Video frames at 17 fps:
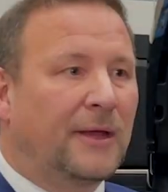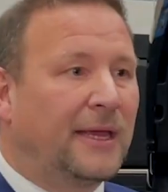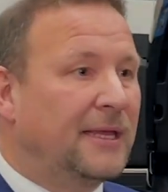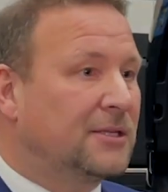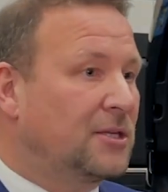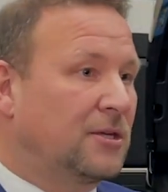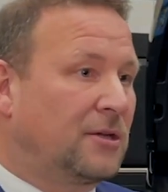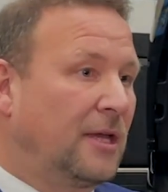
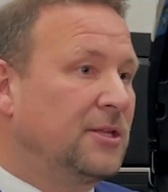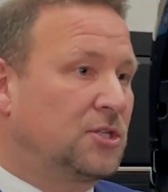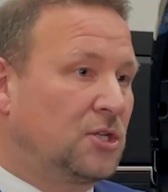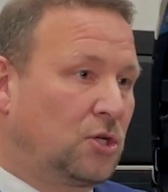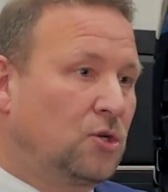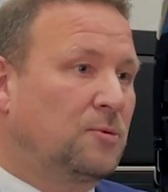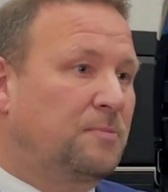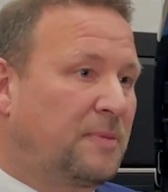it's a
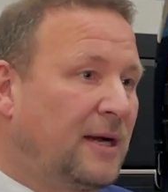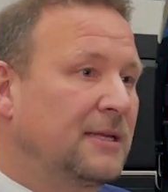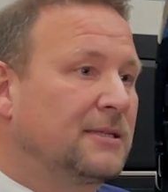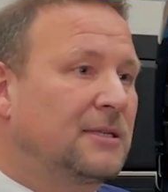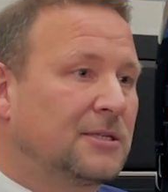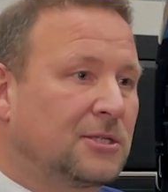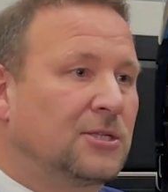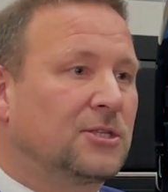good
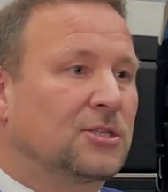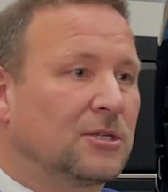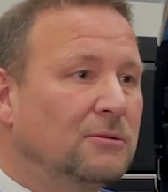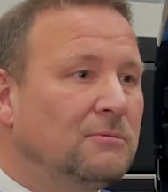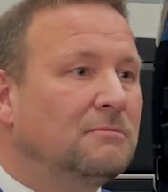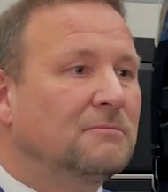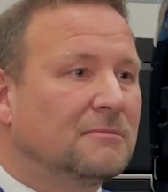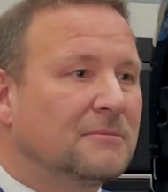practice to
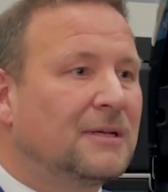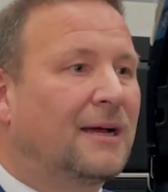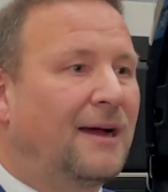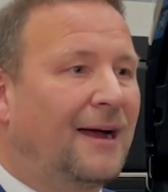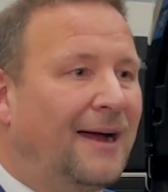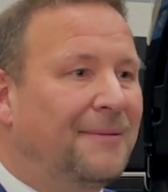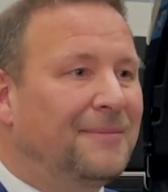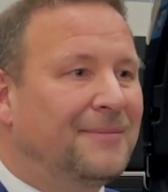do.
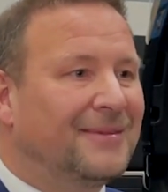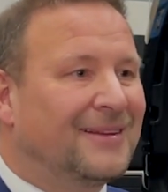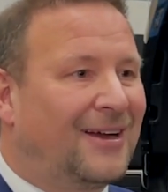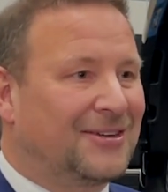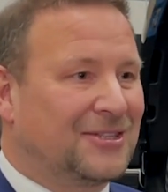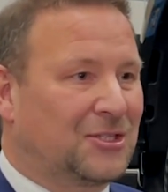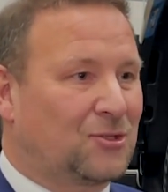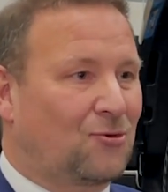
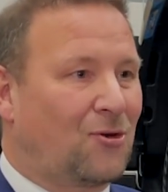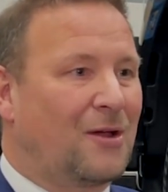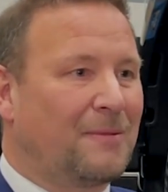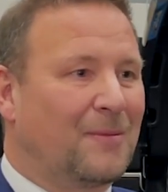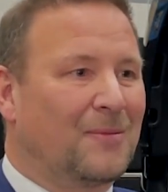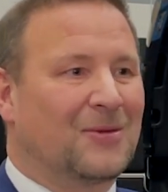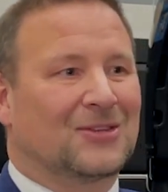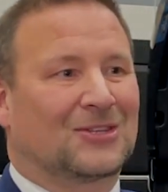I describe
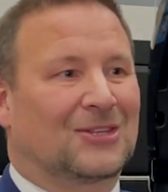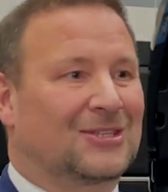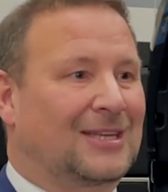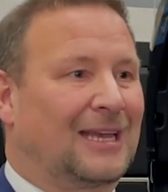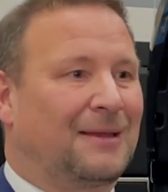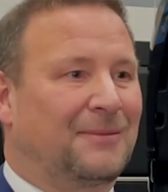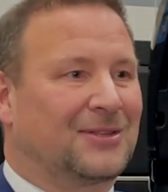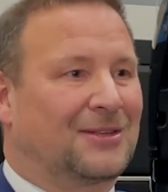it much the
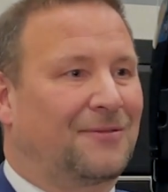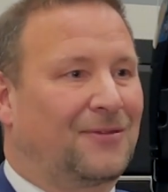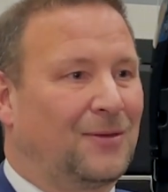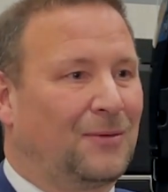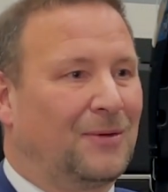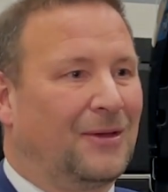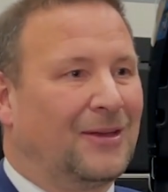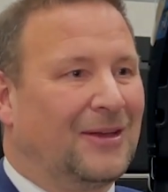same as if
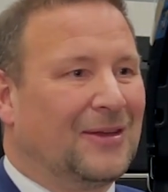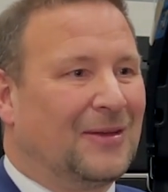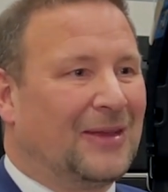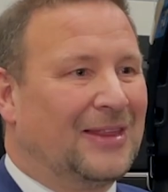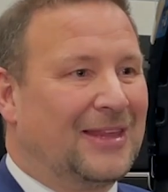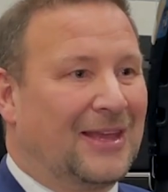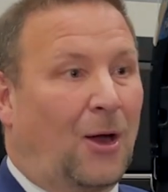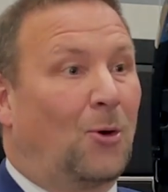you,
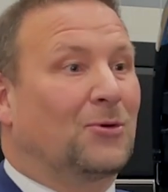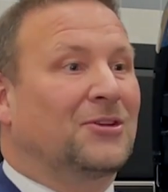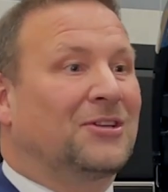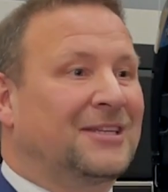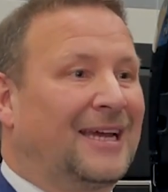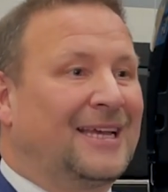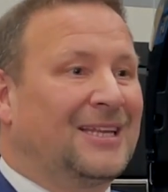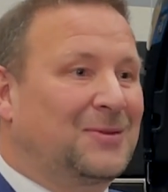in the olden
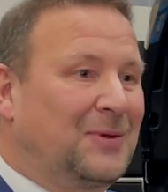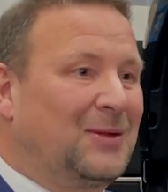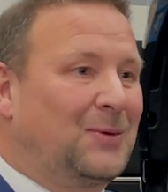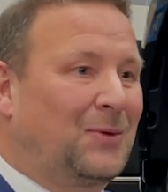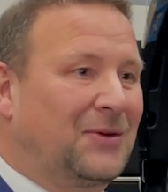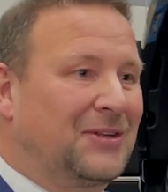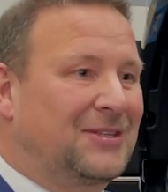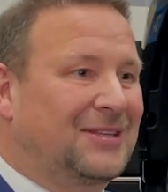days when you
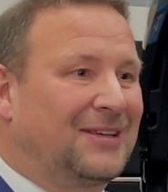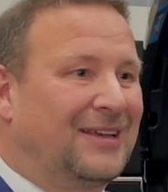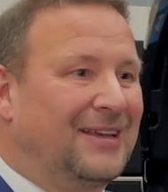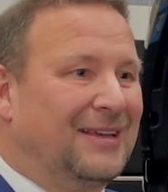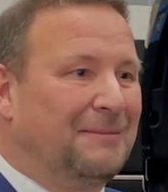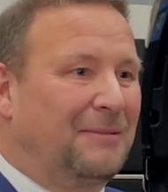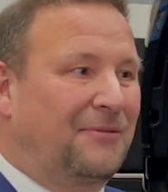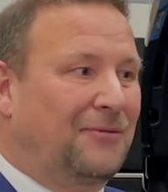wanted to,
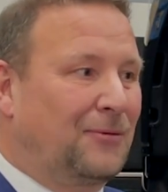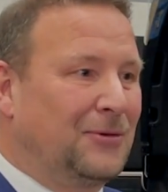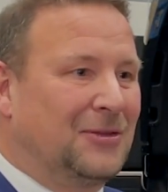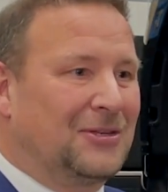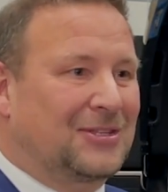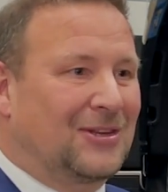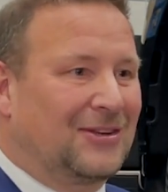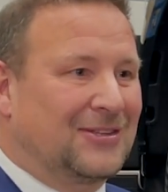before
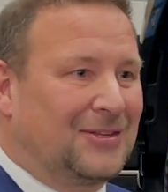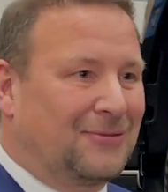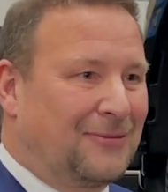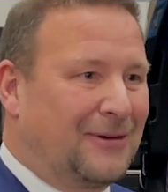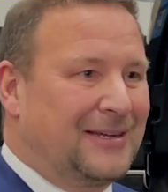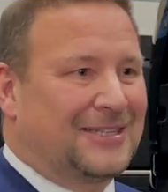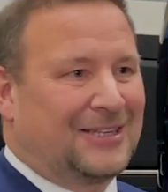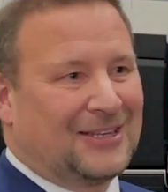you started
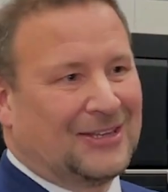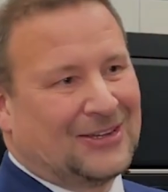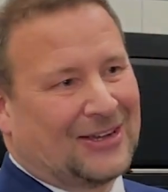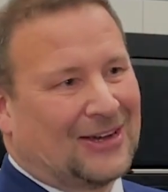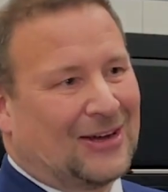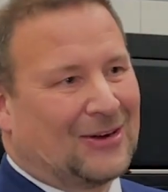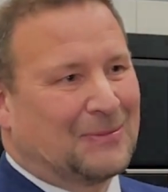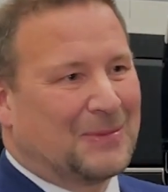racing your
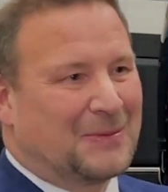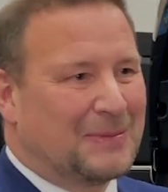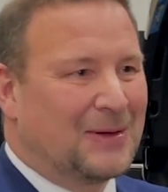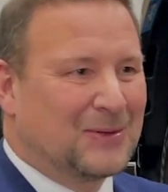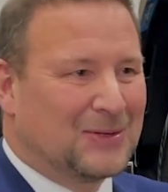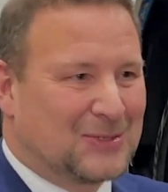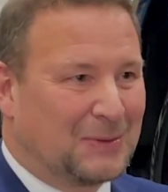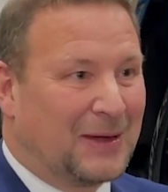car up the
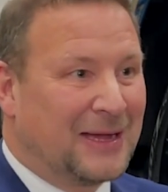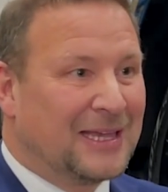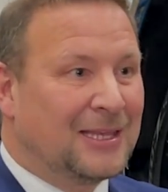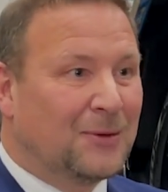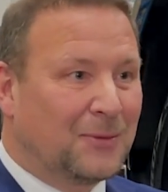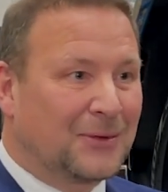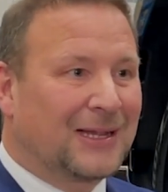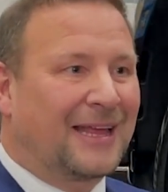motorway,
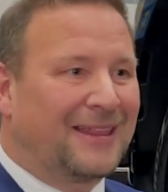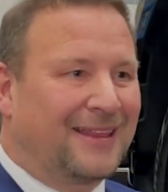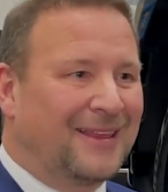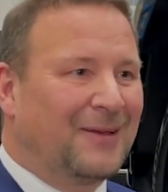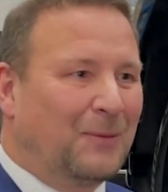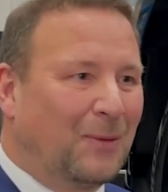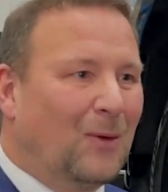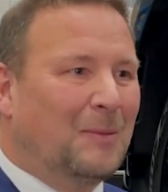you would let
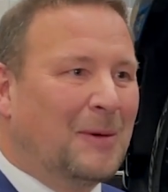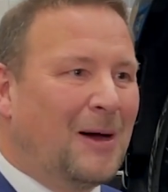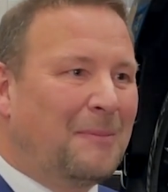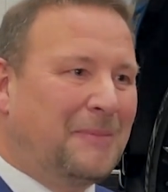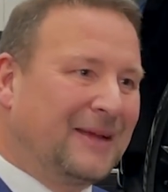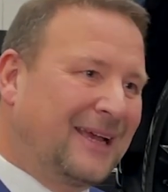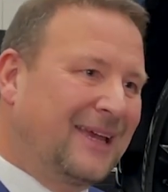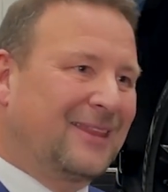it warm
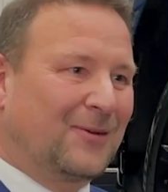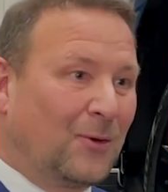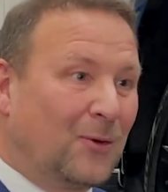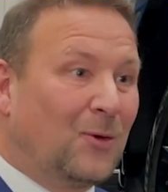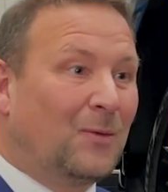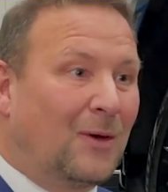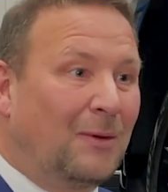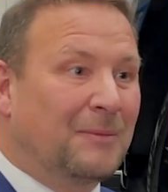up and get the
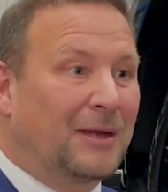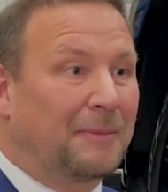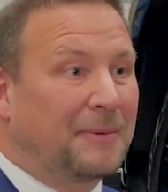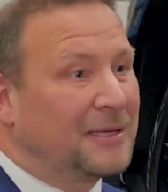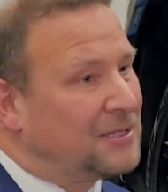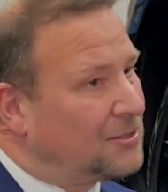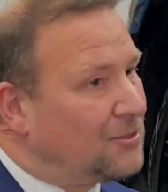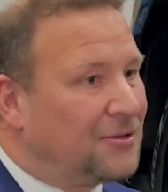oil warmed up.
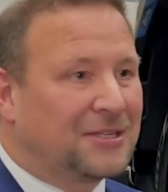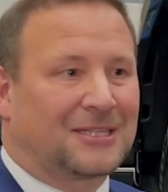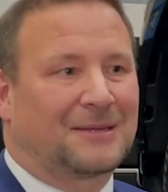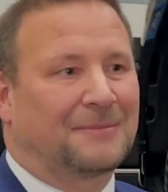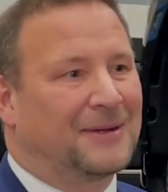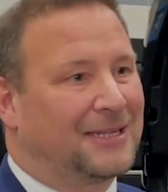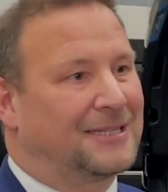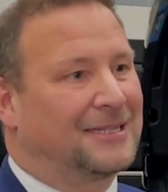It's not
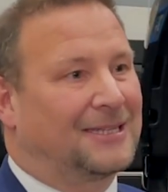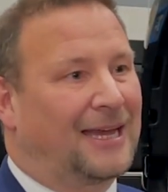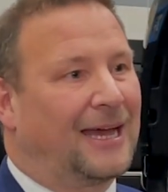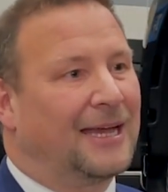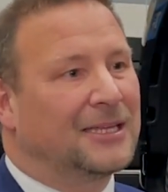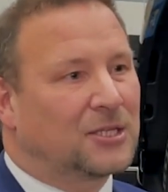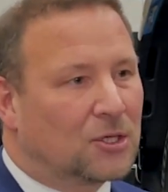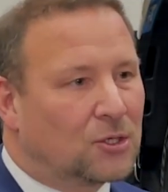dissimilar to
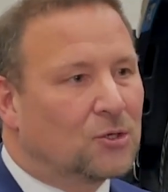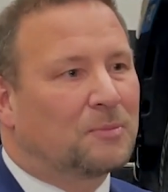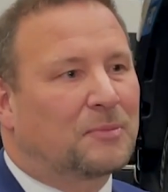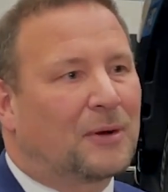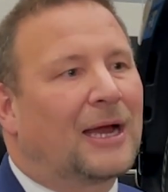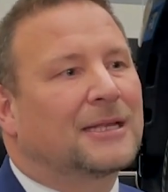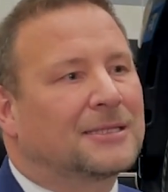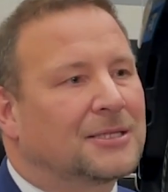that. It's a good
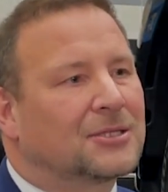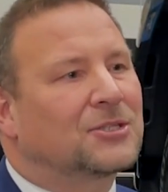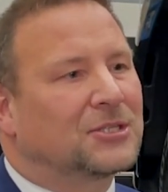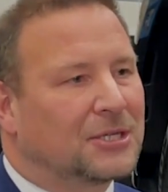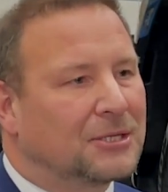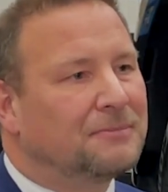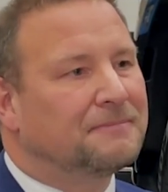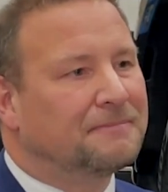practice to do.